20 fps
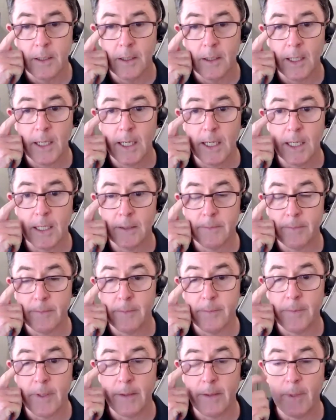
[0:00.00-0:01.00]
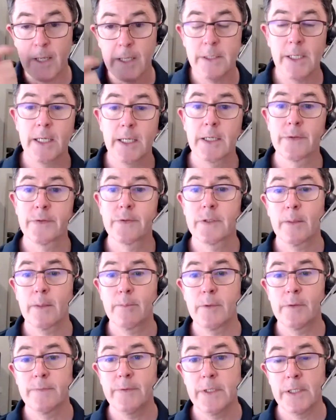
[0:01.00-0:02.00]
That may take us a
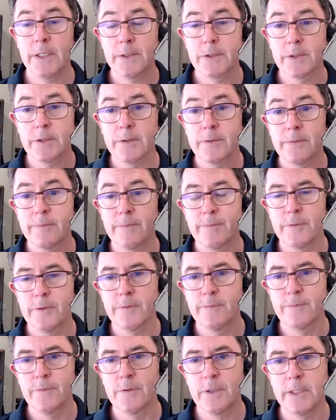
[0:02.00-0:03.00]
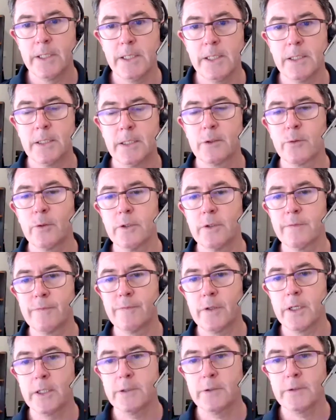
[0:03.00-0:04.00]
couple of years to fully
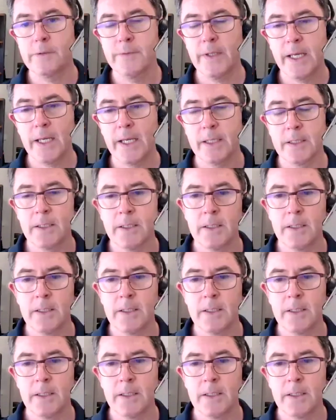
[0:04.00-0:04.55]
quantify all of that,